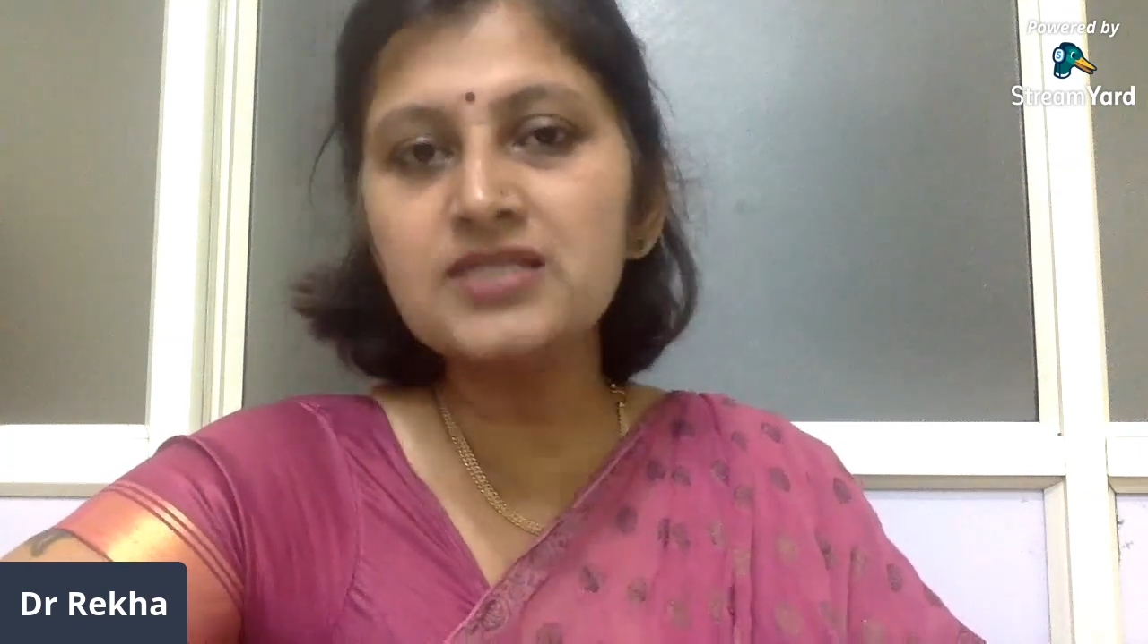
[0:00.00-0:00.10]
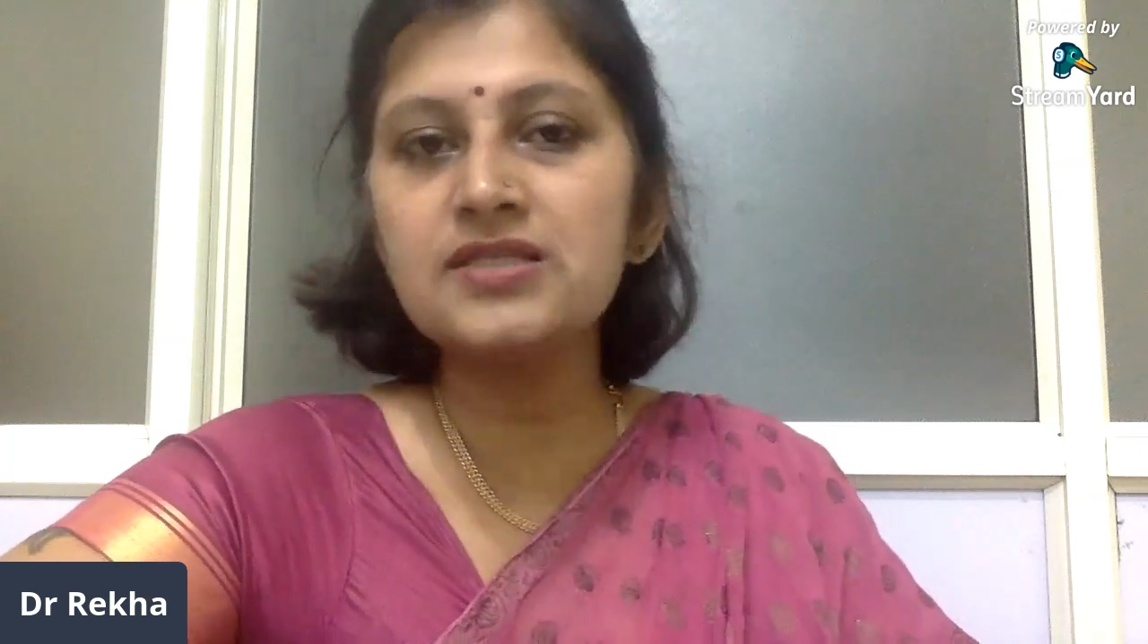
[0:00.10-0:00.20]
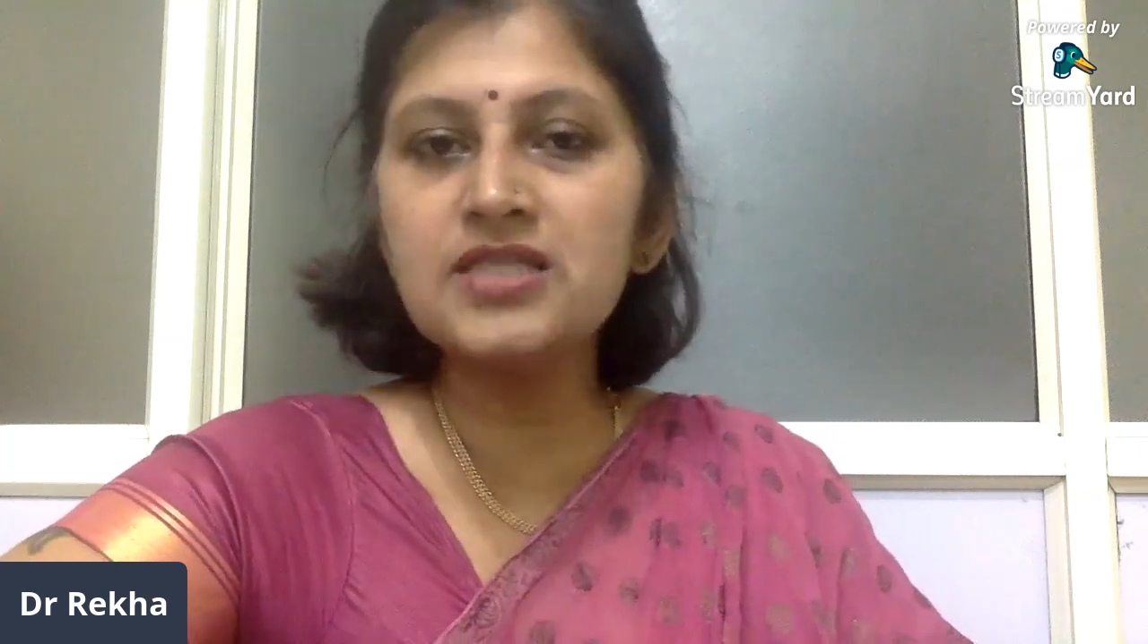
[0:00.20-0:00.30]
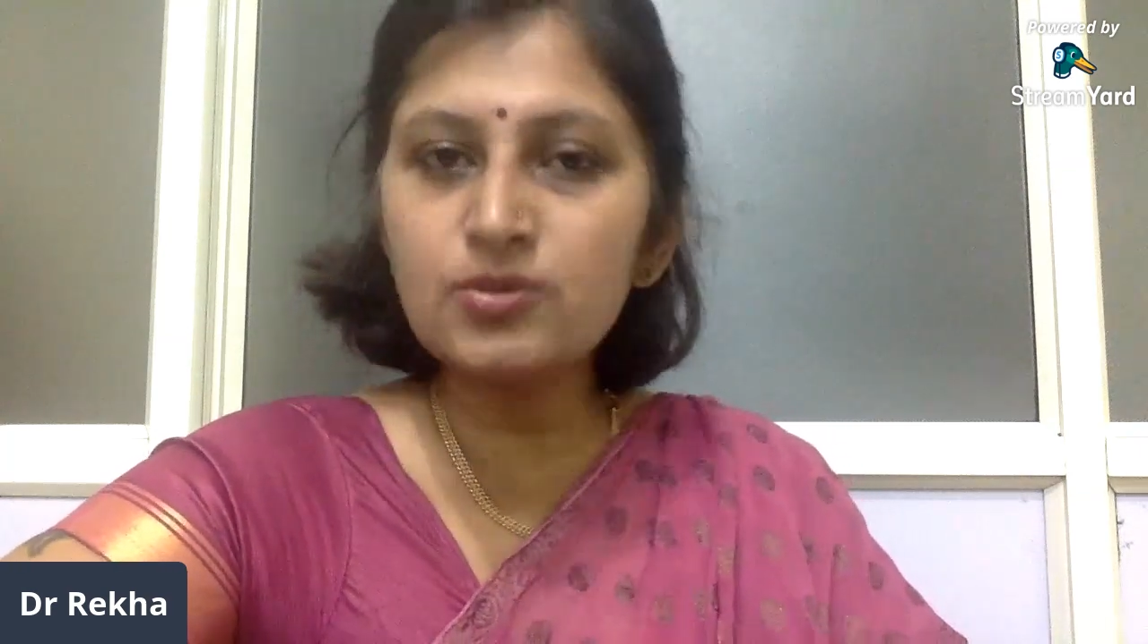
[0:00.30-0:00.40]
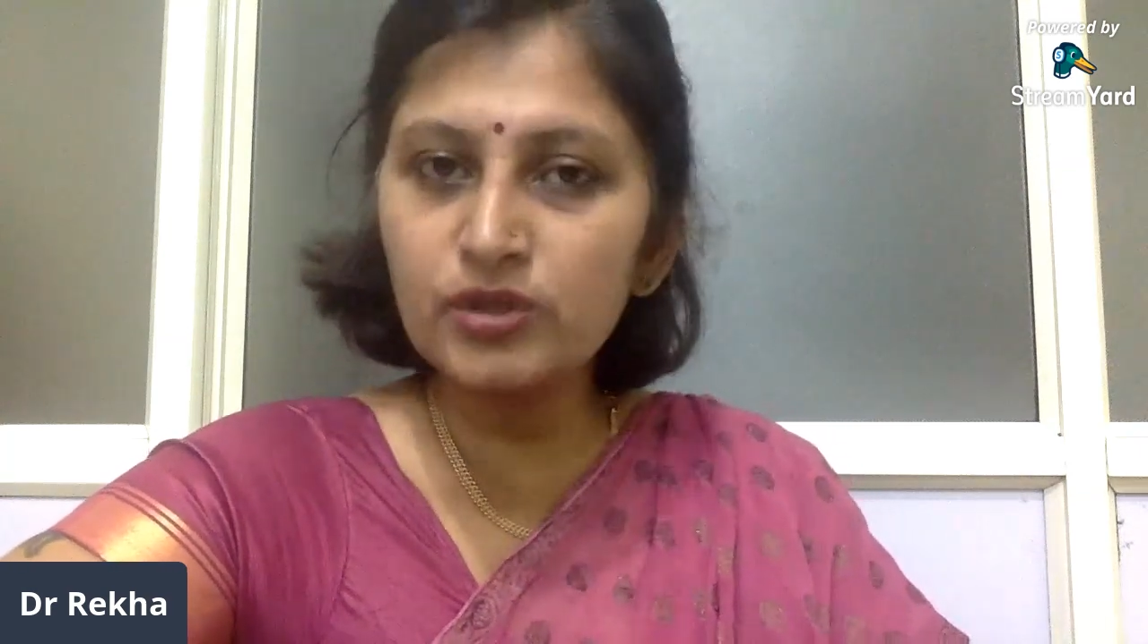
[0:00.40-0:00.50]

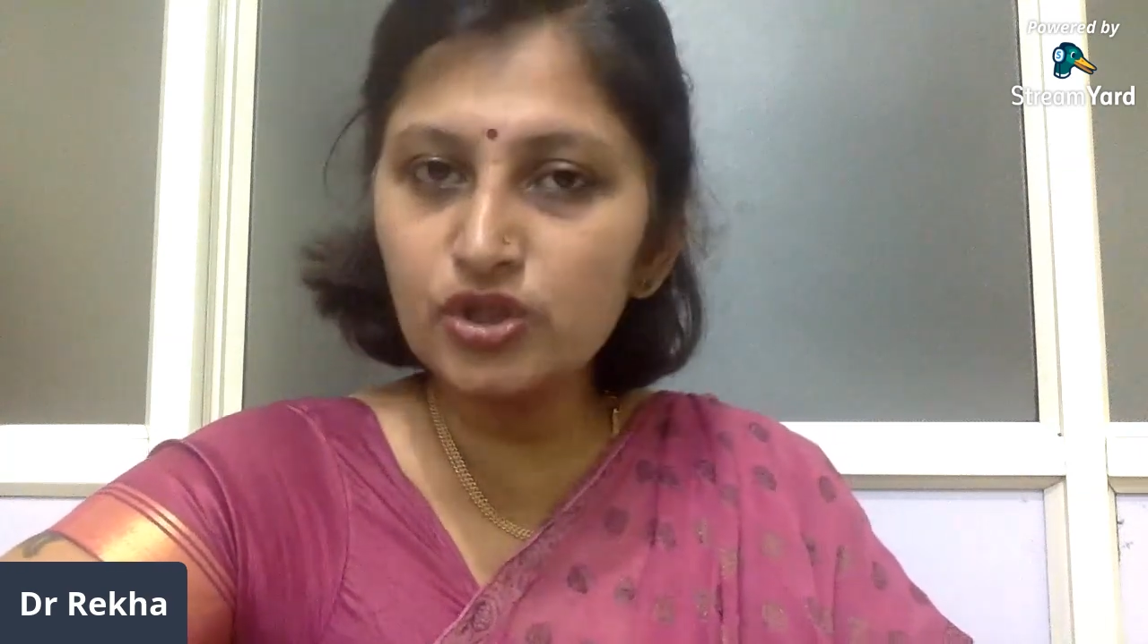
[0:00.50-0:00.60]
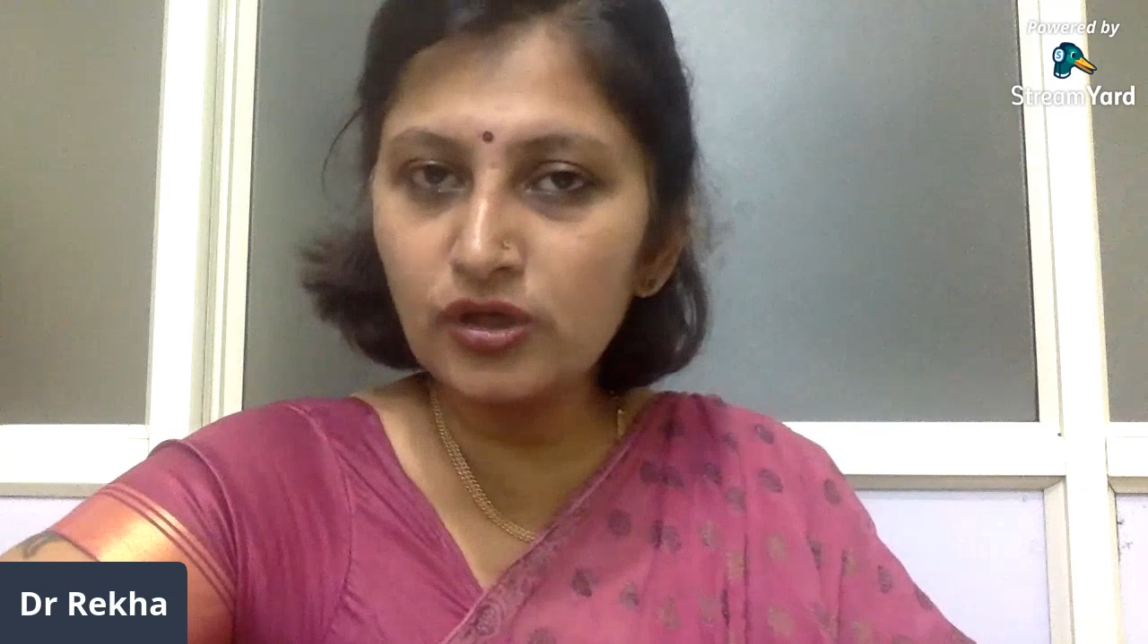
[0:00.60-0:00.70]
this with your